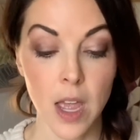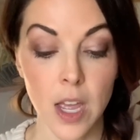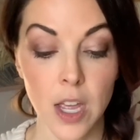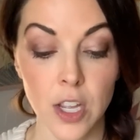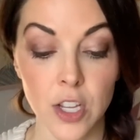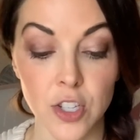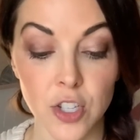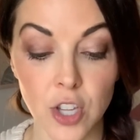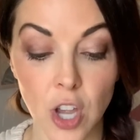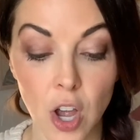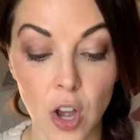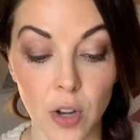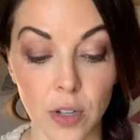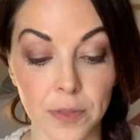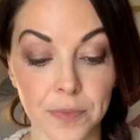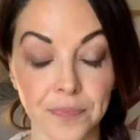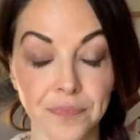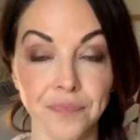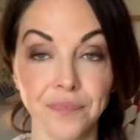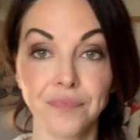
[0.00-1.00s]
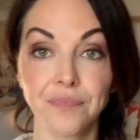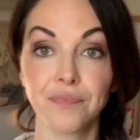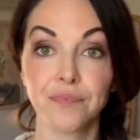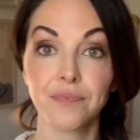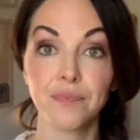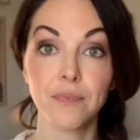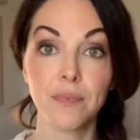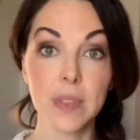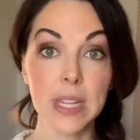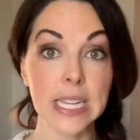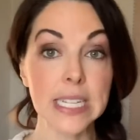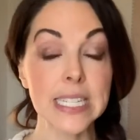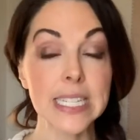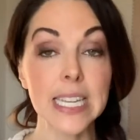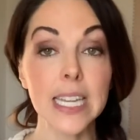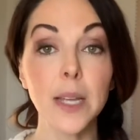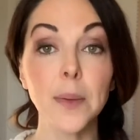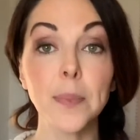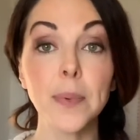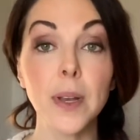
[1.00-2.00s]
So
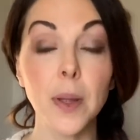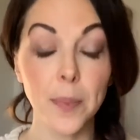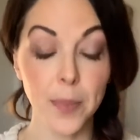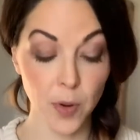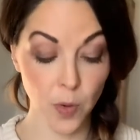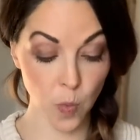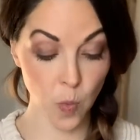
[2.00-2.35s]
tip number